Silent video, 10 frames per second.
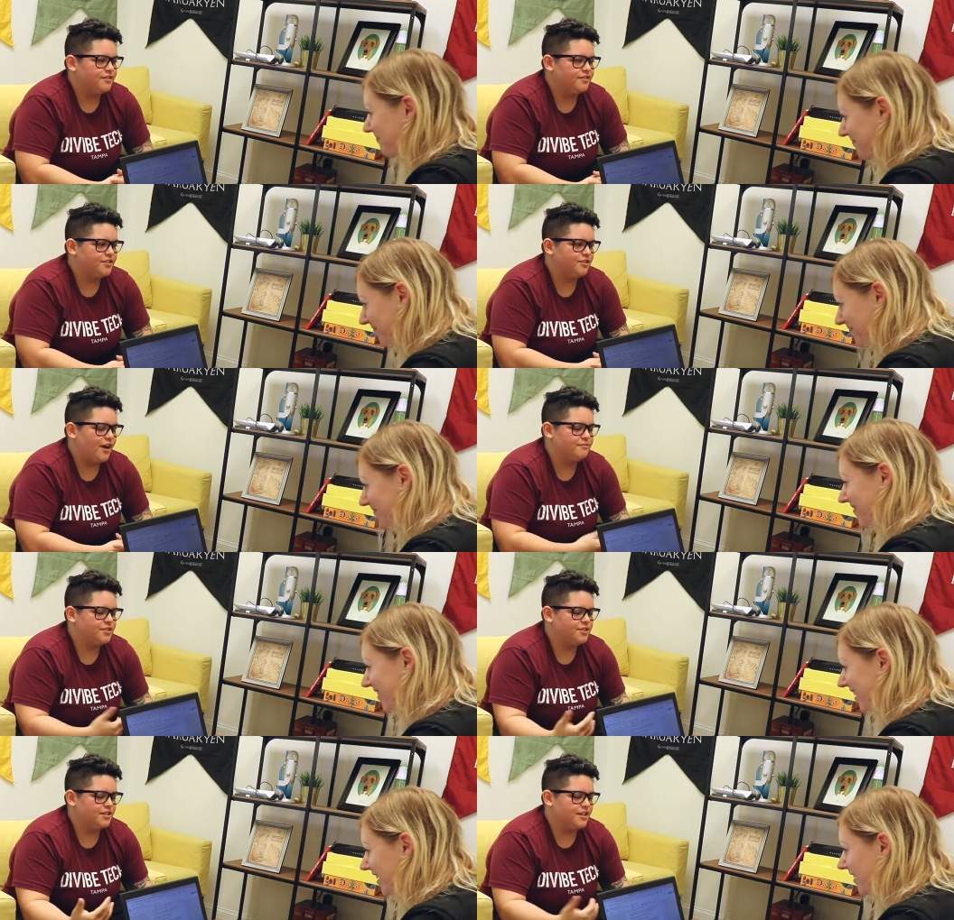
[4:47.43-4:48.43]
Speaker 1: So I'm
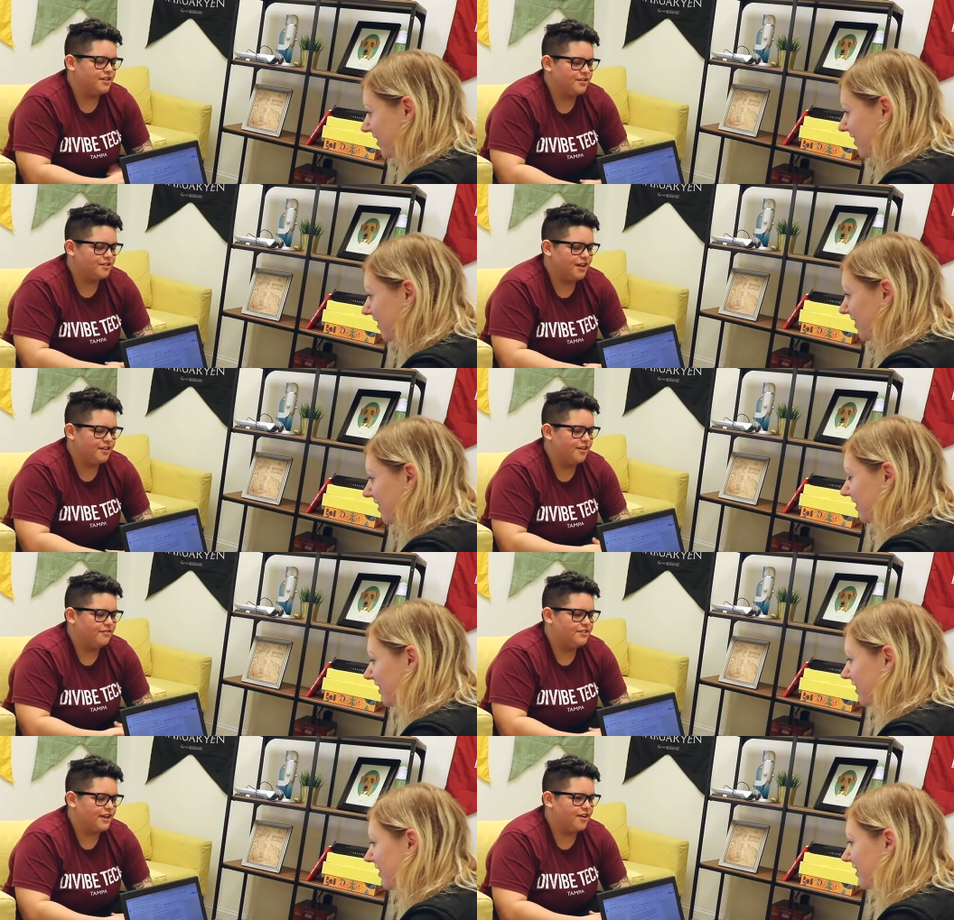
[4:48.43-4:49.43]
just like I
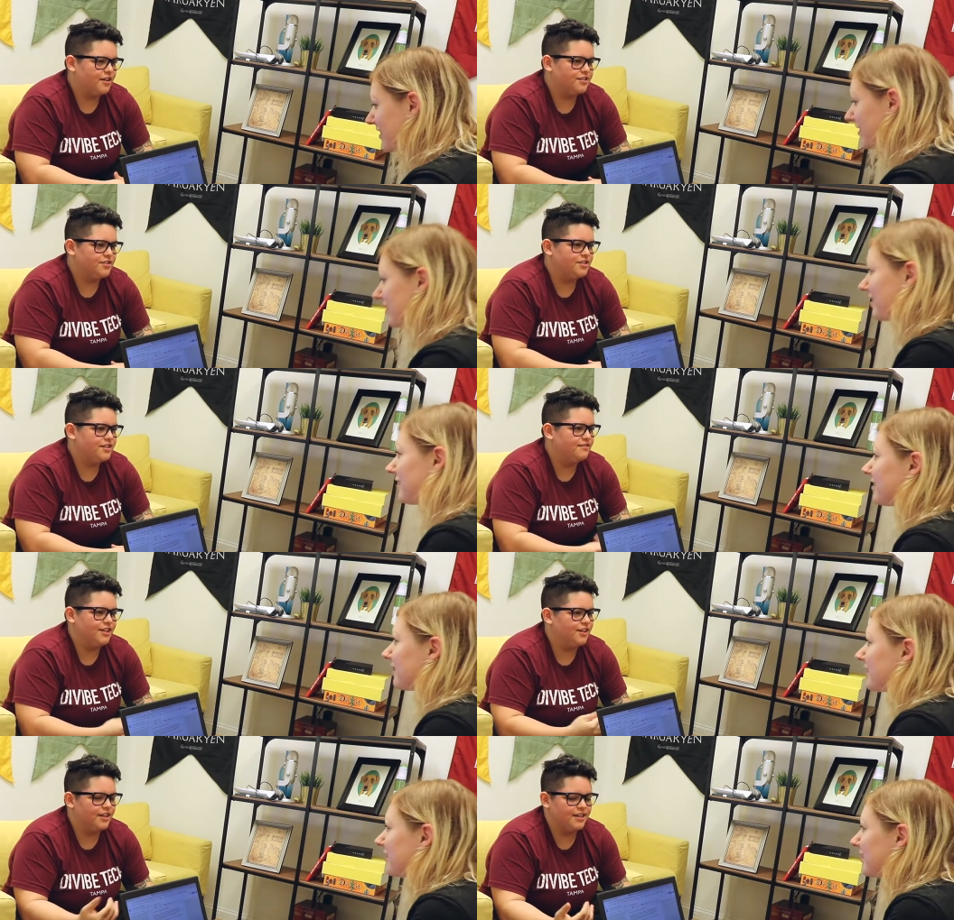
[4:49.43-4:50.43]
love psychology, even
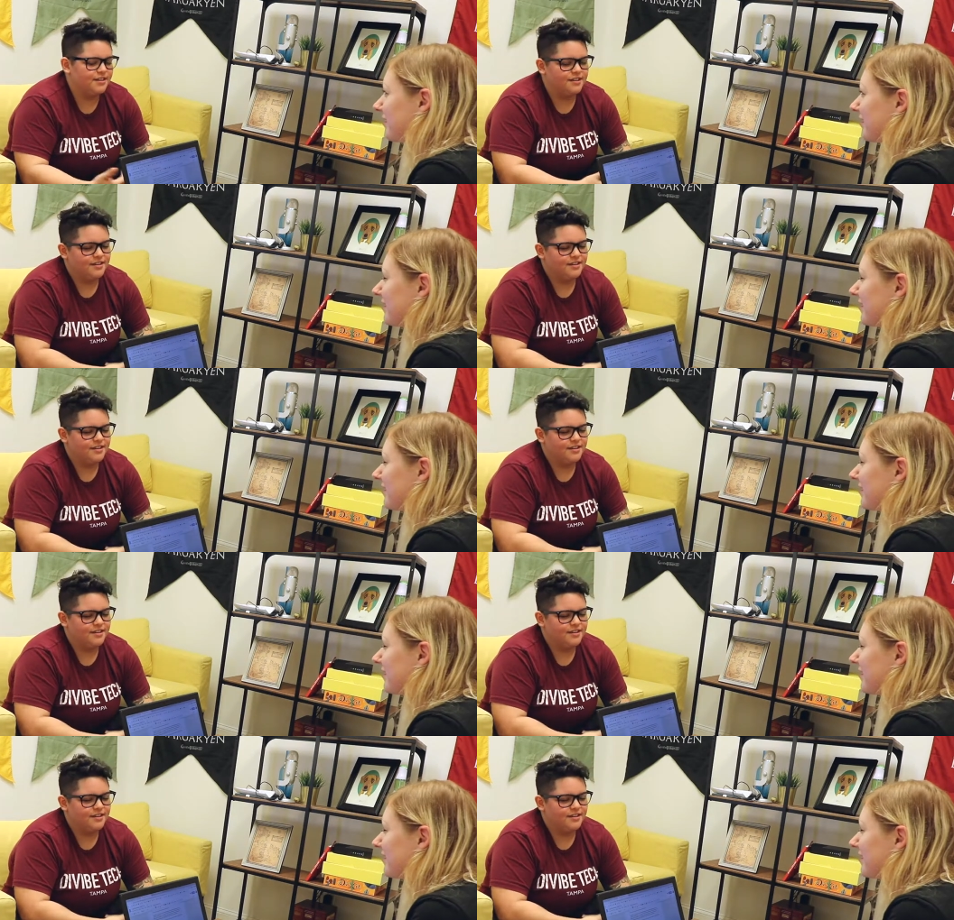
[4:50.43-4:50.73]
though like